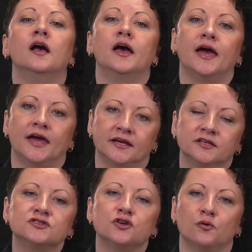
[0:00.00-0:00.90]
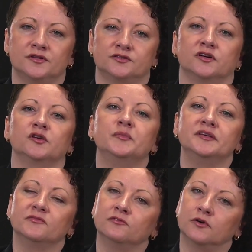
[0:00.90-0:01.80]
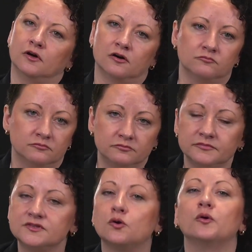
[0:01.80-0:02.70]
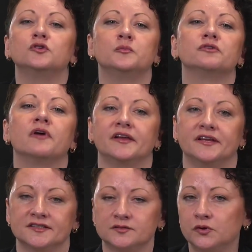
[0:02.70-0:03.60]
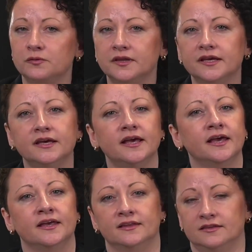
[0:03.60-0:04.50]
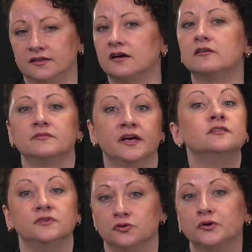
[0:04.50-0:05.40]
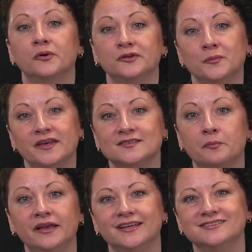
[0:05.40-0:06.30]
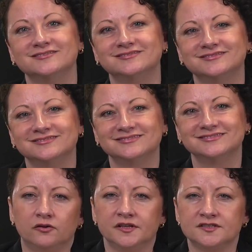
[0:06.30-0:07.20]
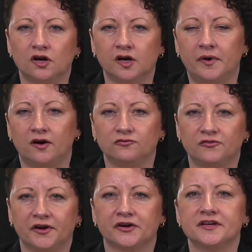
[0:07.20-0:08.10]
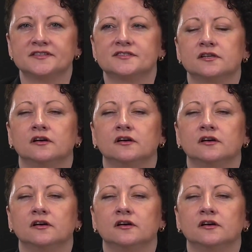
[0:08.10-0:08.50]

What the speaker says: And so it's going to be running smoothly, and that you're going to make some money. Let's talk about various